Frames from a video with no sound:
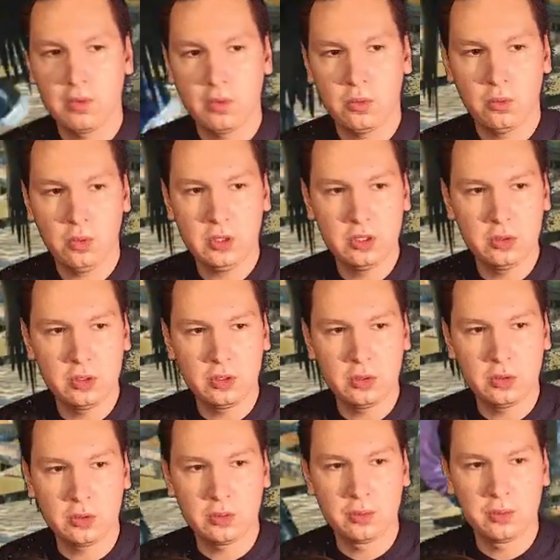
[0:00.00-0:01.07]
What do?
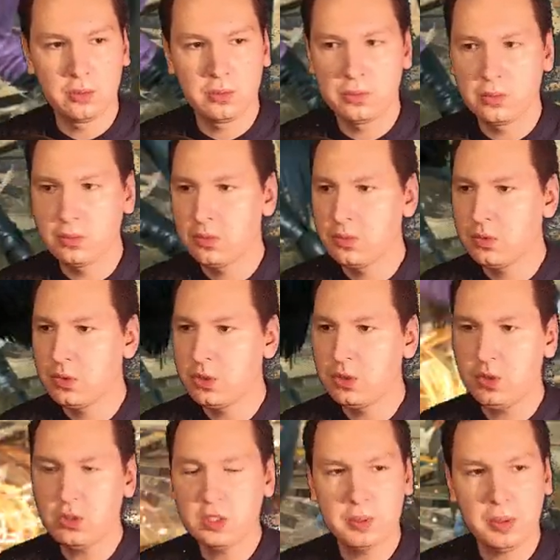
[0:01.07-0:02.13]
You
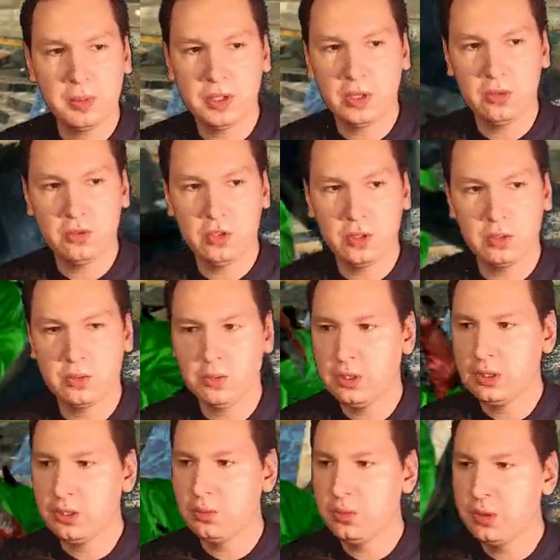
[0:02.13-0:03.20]
don't spam down forward 1,
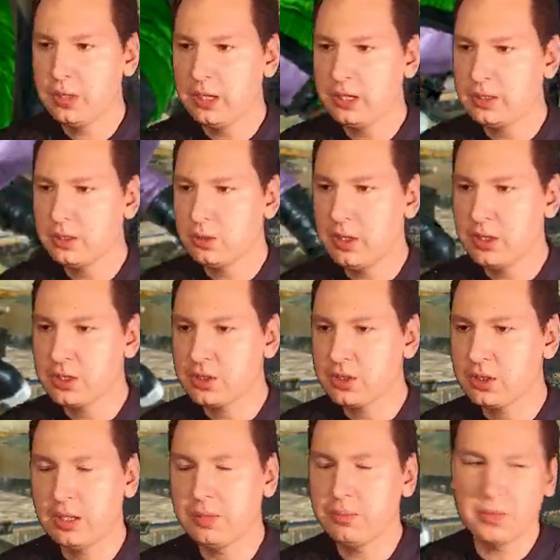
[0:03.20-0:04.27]
it will get crushed.
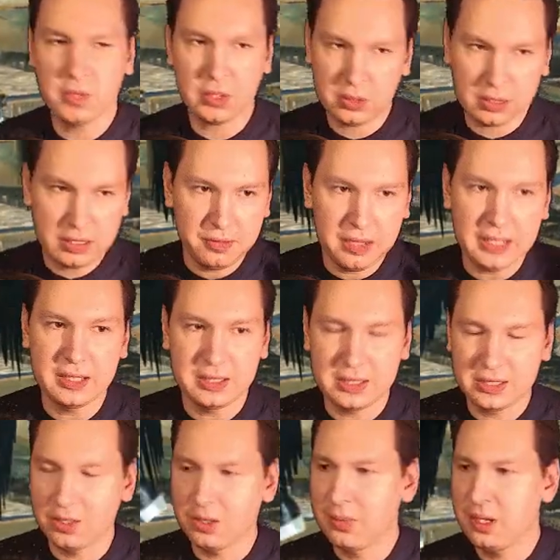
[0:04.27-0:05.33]
Evaded,
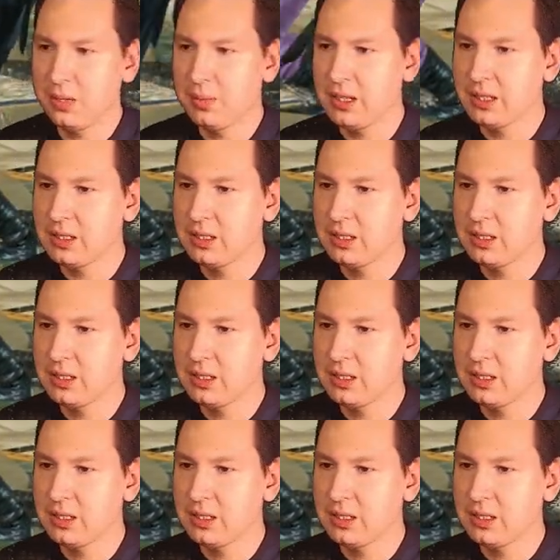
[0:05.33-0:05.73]
sorry, my bad.